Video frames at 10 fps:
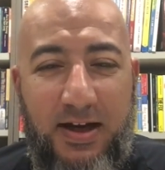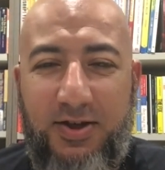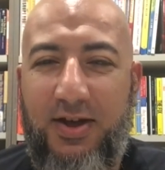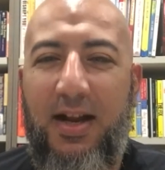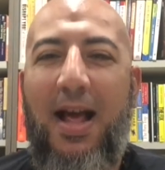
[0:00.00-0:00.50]

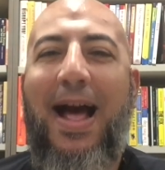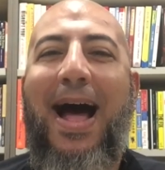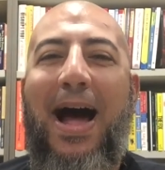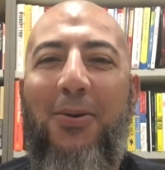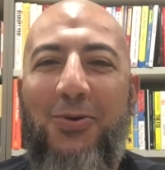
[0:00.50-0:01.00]
addiction,
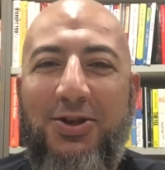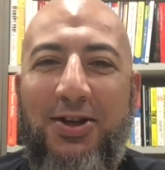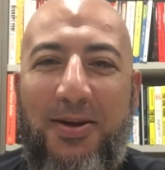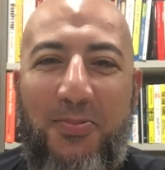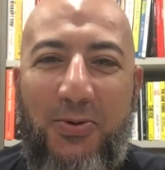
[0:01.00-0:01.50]
I wish
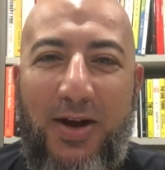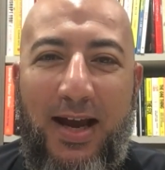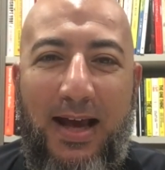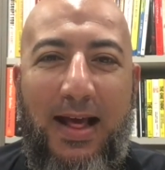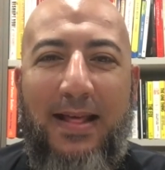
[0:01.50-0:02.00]
and I
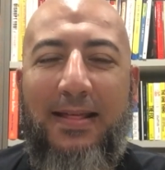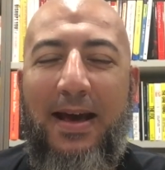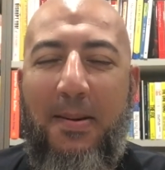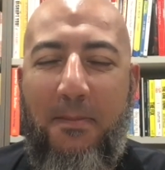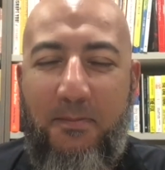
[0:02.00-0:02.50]
pray
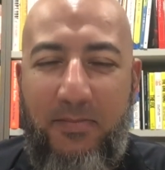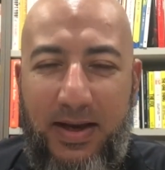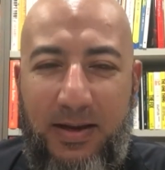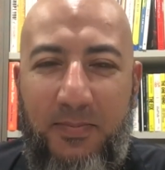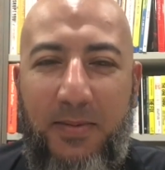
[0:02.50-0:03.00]
that
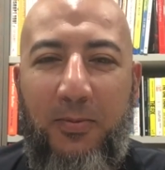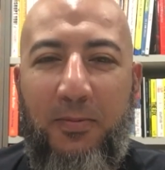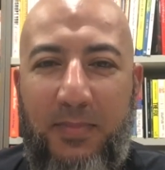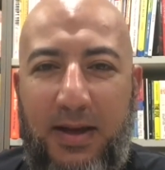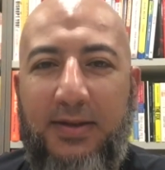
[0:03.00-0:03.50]
many people,
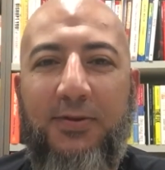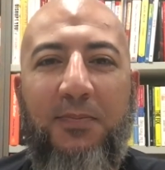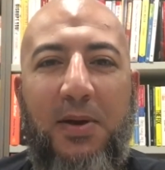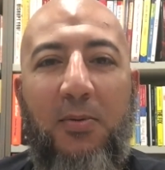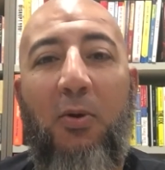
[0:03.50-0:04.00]
millions of
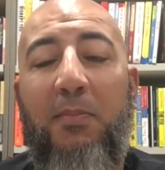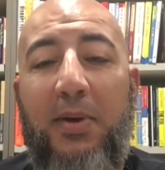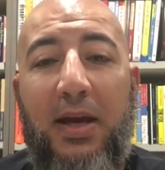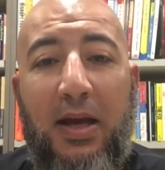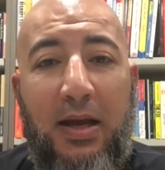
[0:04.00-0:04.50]
people will
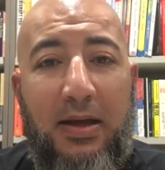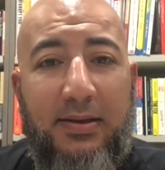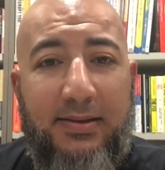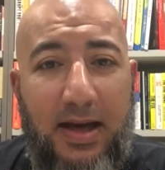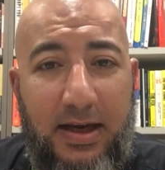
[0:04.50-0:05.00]
be
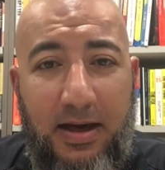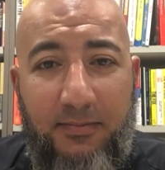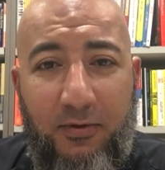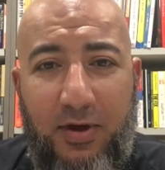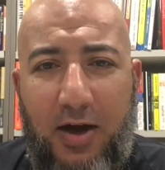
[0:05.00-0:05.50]
signing
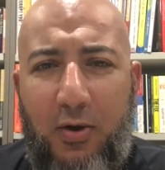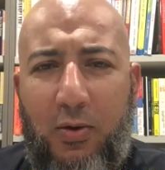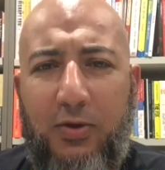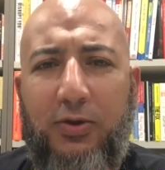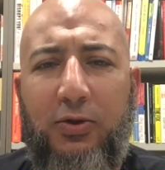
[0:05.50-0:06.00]
up for that
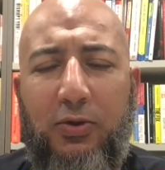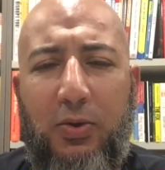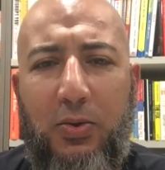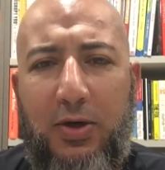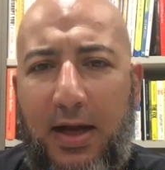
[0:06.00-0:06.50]
course
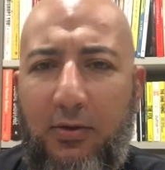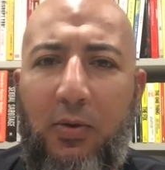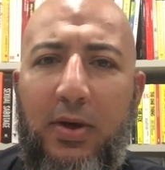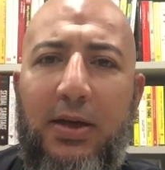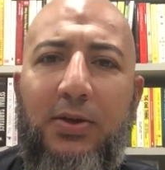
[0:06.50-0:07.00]
to not
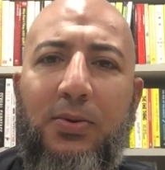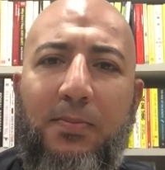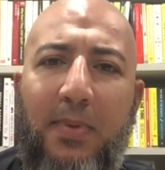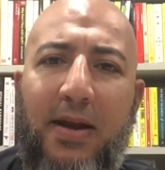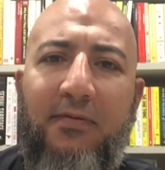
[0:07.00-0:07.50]
only to
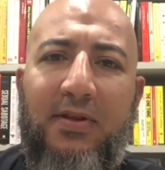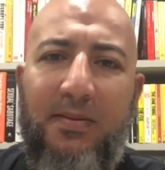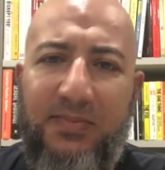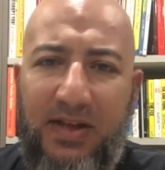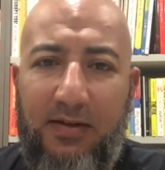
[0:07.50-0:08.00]
benefit
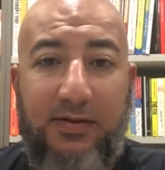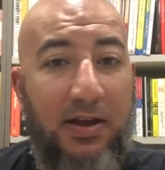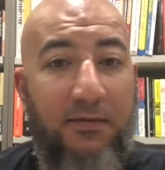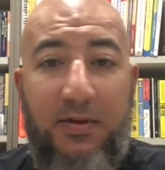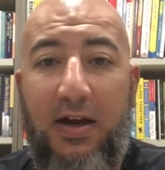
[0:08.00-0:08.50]
themselves
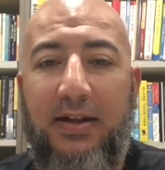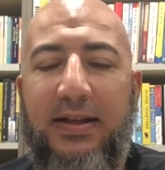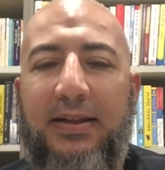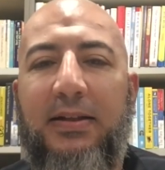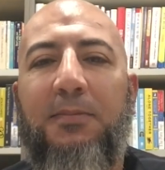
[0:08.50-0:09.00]
if they are
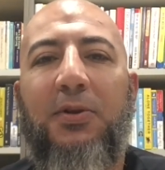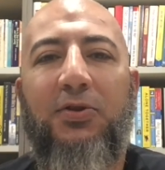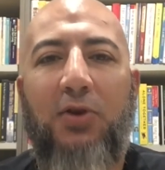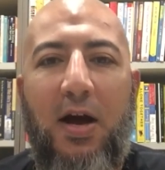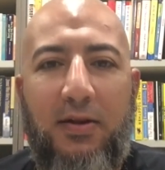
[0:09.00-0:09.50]
addicted,
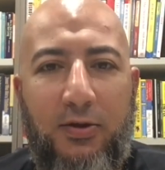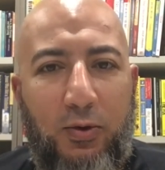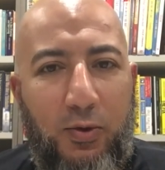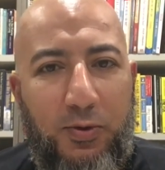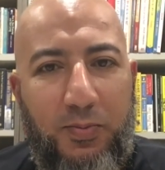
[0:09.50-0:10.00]
but rather
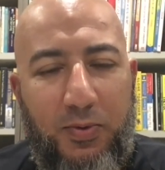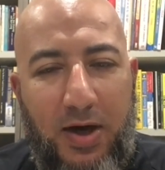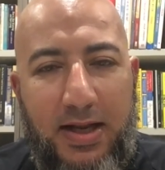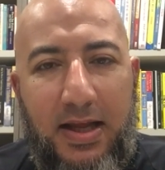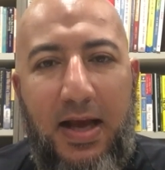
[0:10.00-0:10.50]
to
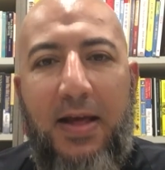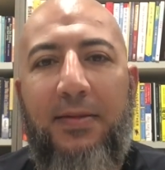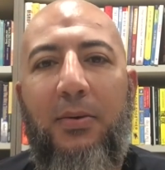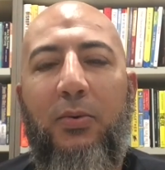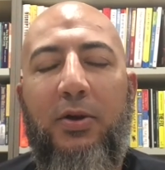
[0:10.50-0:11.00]
spread
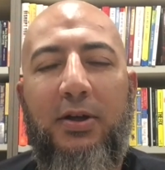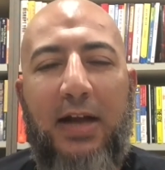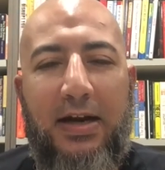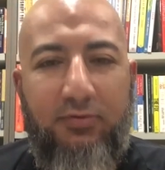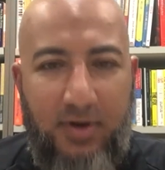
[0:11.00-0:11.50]
the word
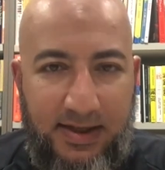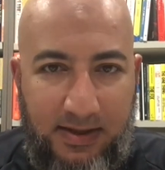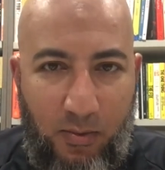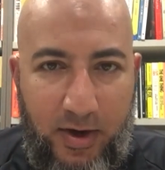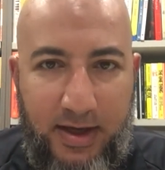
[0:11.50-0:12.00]
and raise
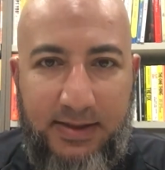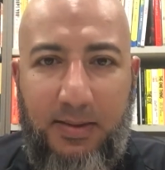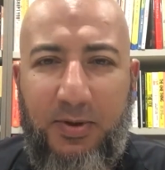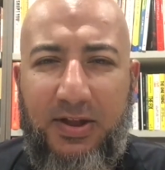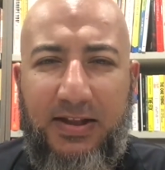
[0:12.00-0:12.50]
awareness
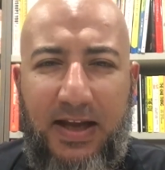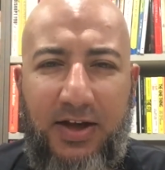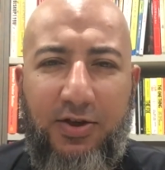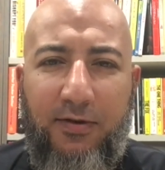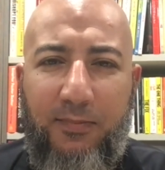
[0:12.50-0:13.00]
about the
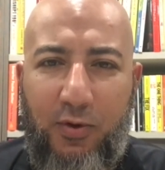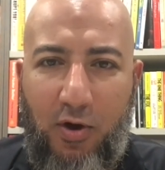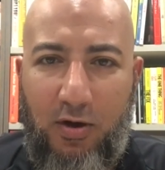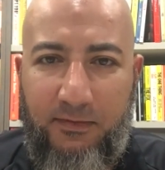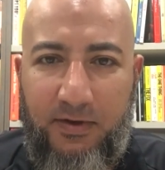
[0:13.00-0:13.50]
danger of
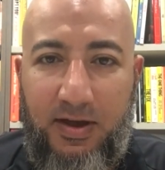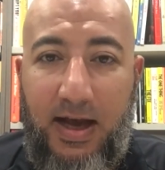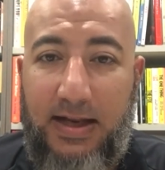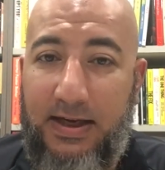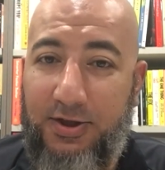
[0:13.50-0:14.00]
pornography
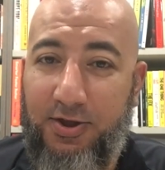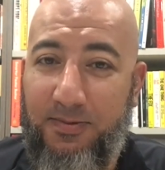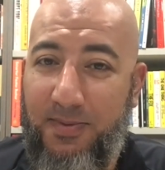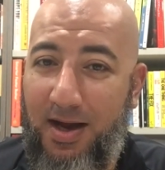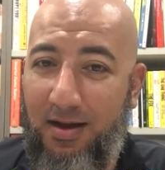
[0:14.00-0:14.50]

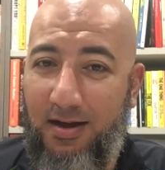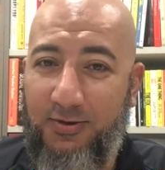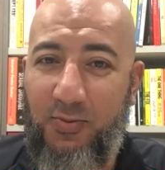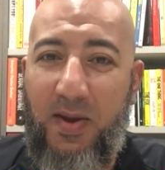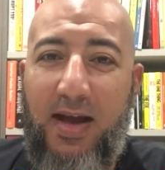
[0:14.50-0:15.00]
addiction. May Allah
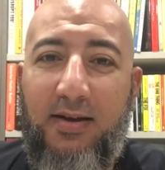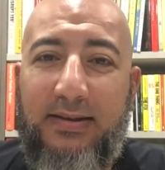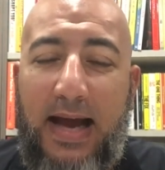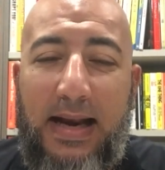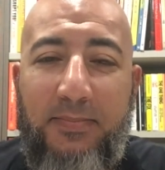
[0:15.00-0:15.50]
subhanahu wa
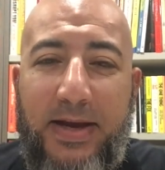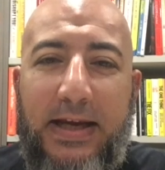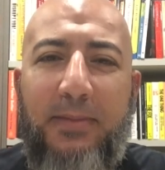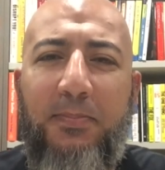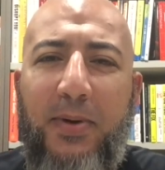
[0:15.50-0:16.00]
ta'ala
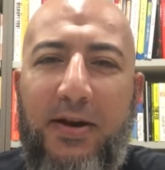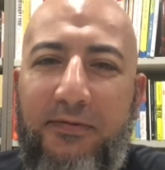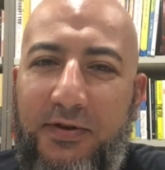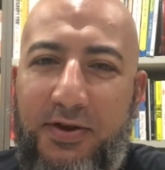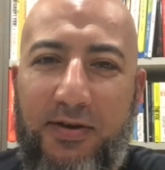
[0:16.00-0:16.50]
make it
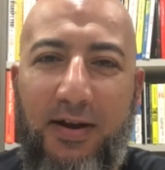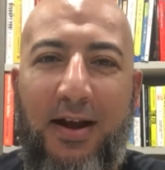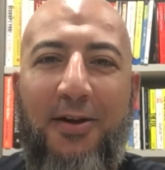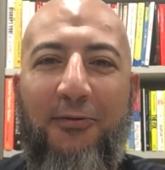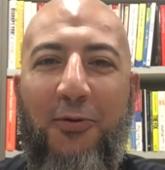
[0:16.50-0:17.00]
beneficial
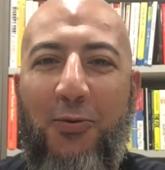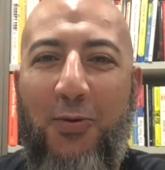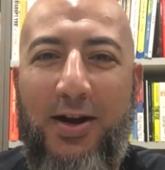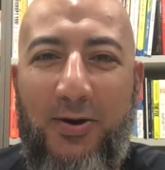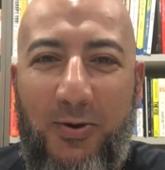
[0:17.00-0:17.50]
for
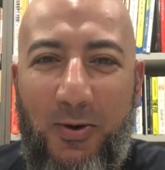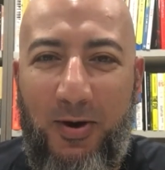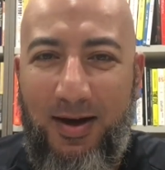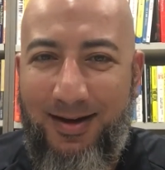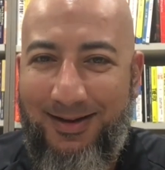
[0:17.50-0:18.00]
one and
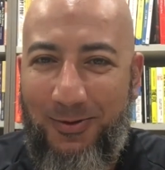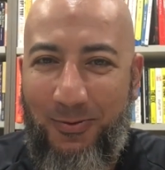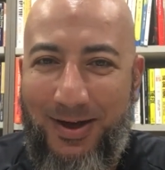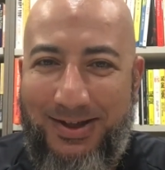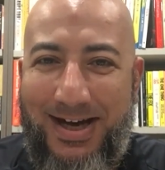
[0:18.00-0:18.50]
all.
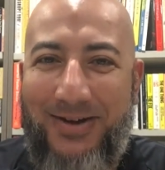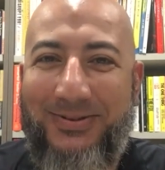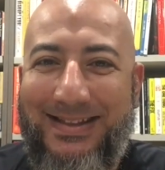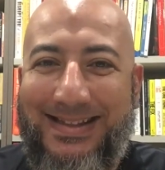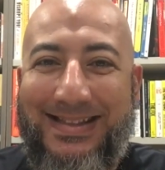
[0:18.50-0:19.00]
Watch
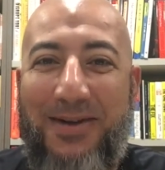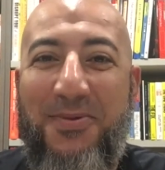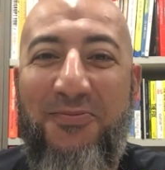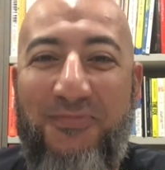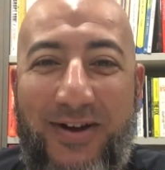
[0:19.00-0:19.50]
out, it's
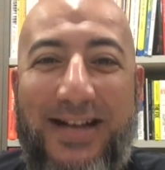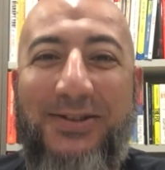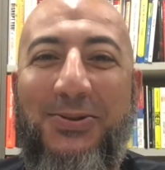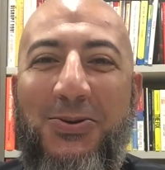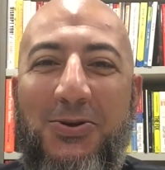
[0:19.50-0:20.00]
coming very
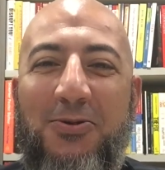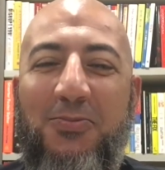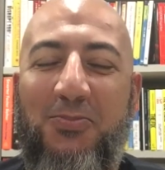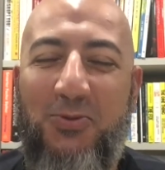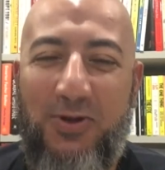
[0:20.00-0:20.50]
soon.
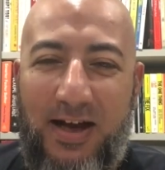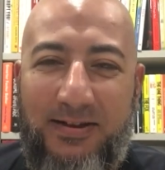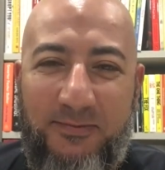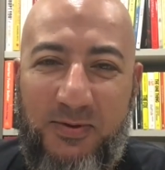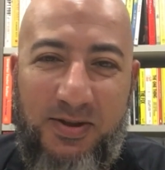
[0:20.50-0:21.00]

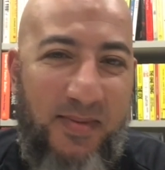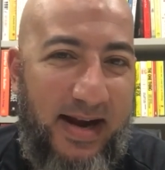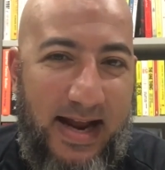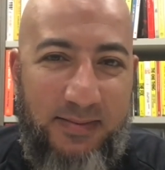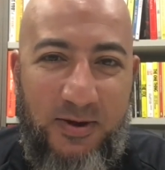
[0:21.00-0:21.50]

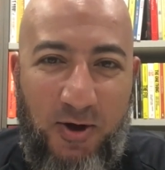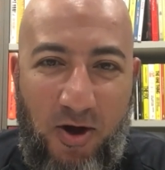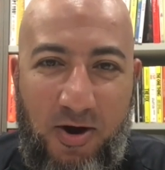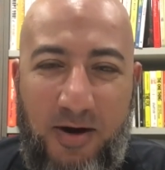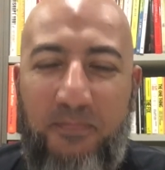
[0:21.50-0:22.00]

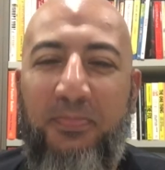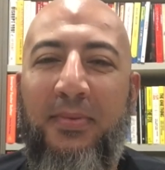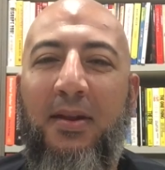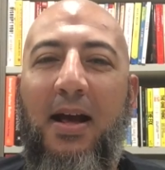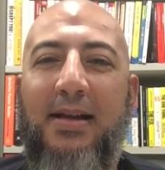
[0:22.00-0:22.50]
ProductiveMuslimAcademy.com.
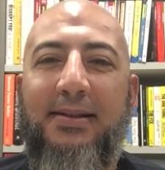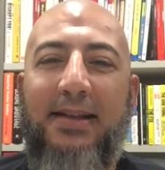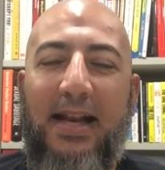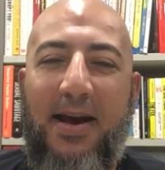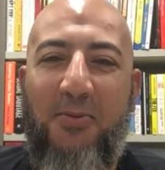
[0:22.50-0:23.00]

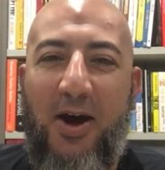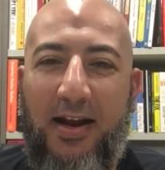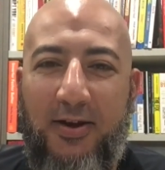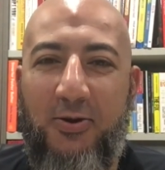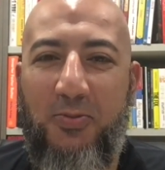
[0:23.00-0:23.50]
Assalamu
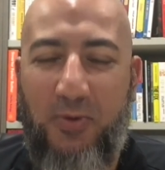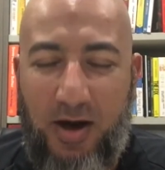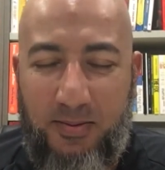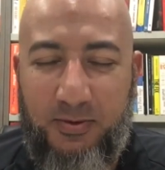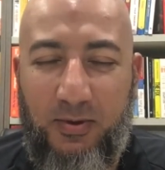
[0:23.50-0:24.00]
alaikum
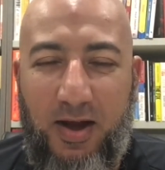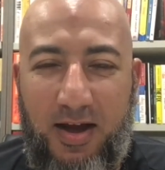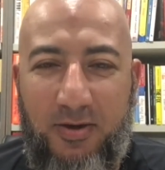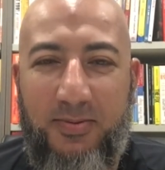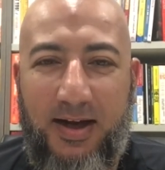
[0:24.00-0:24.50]
wa
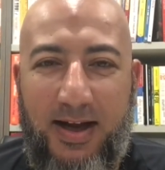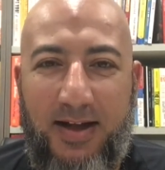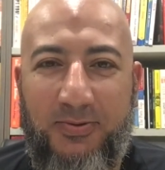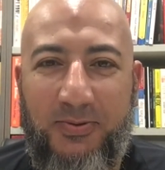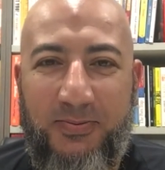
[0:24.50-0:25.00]
rahmatullahi wa
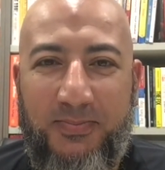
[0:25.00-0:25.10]
barakatuh.